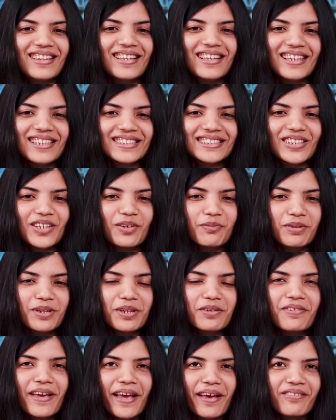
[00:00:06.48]
I think I saw a
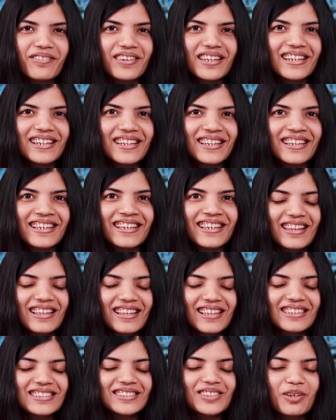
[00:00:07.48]
bit of heaven. I
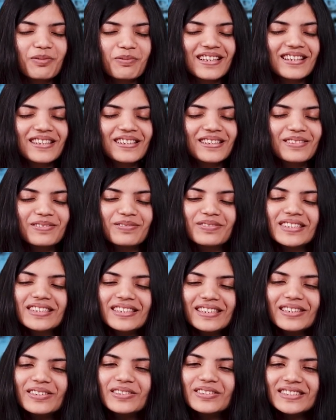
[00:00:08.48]
think I saw a little
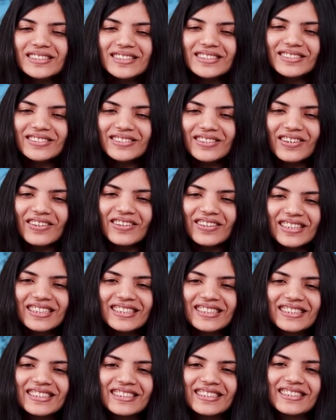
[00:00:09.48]
bit closer to God.